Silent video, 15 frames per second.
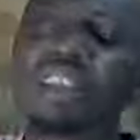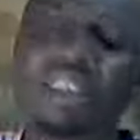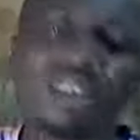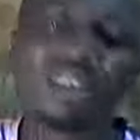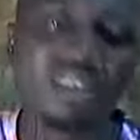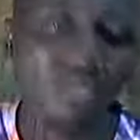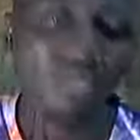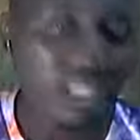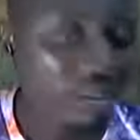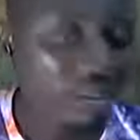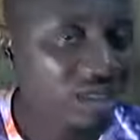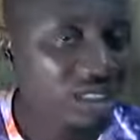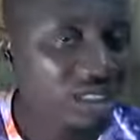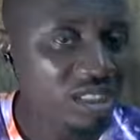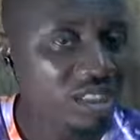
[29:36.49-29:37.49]
it's a very
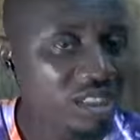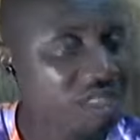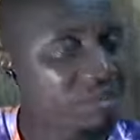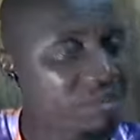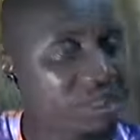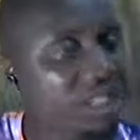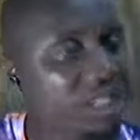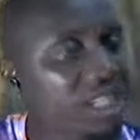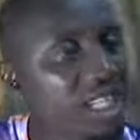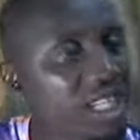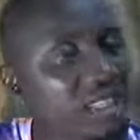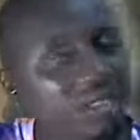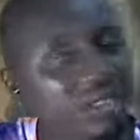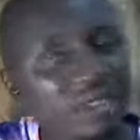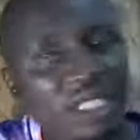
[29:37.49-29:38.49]
good engine, but
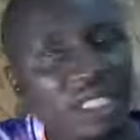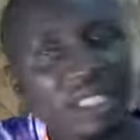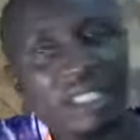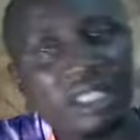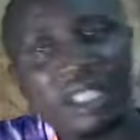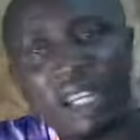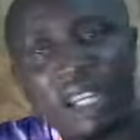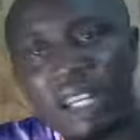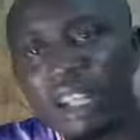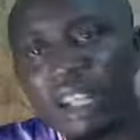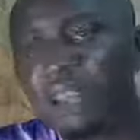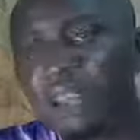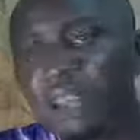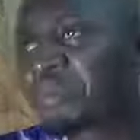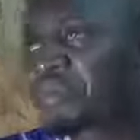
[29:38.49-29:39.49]
then there
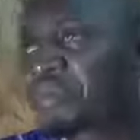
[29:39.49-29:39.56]
are